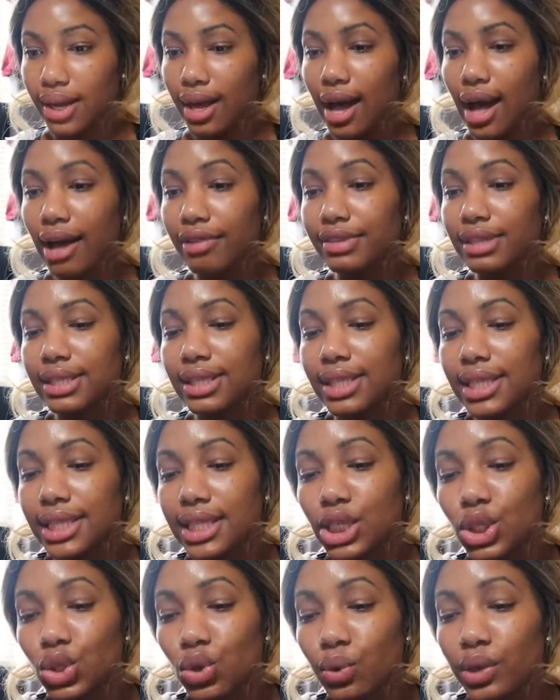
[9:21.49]
obviously
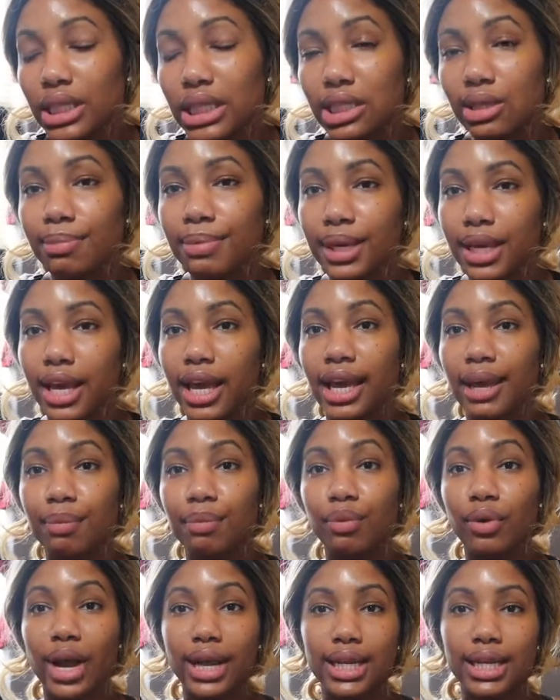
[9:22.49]
this is going to be a
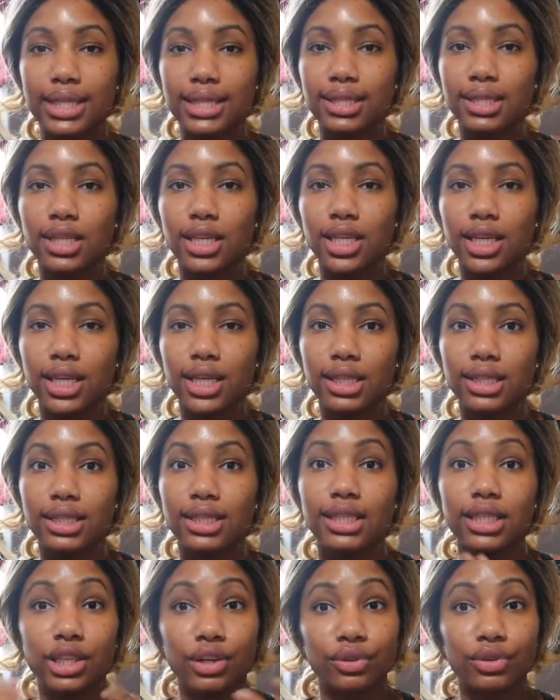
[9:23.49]
pregnancy
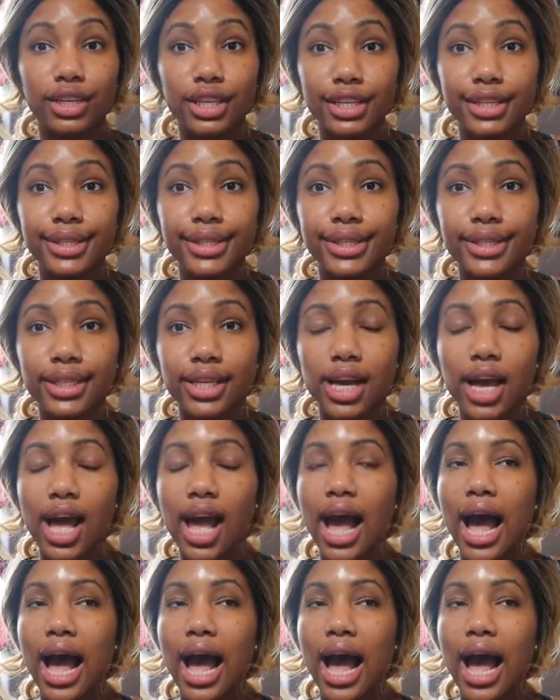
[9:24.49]
series.